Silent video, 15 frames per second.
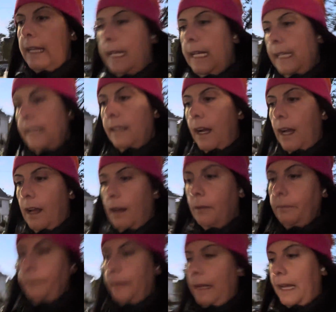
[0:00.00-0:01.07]

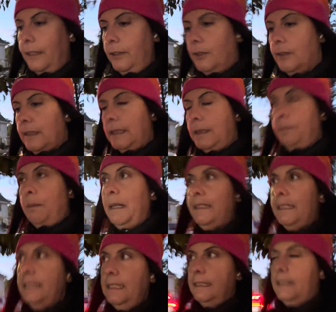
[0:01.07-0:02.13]
income and your
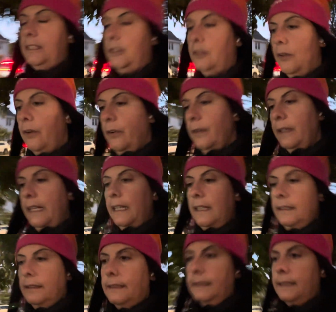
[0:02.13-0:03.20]
expenses and your
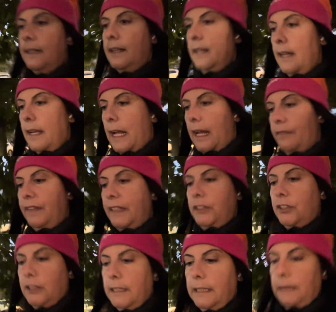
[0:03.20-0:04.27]
earnings
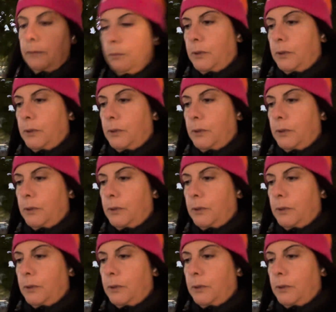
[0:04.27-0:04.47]
eventually,